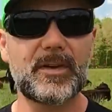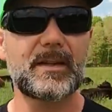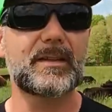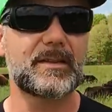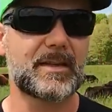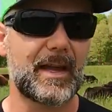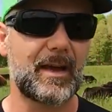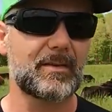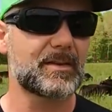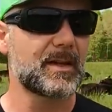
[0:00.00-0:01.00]
feed these
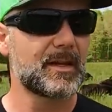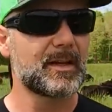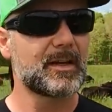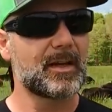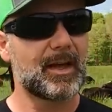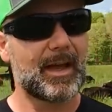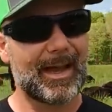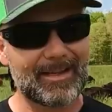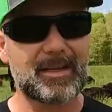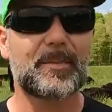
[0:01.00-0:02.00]
cows
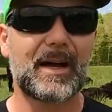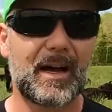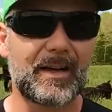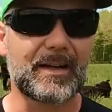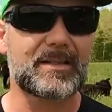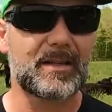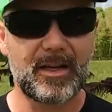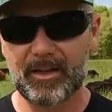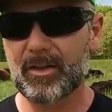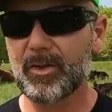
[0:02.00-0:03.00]
antibiotics
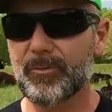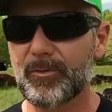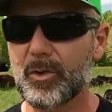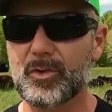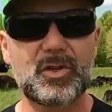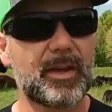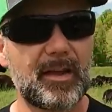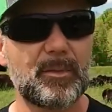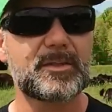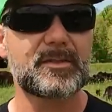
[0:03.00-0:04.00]
in their food to
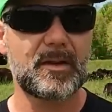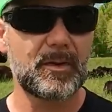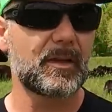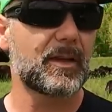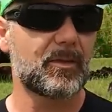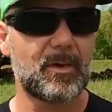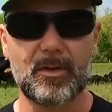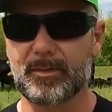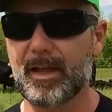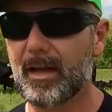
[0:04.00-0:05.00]
help stimulate
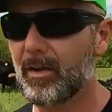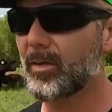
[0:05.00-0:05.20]
growth. Not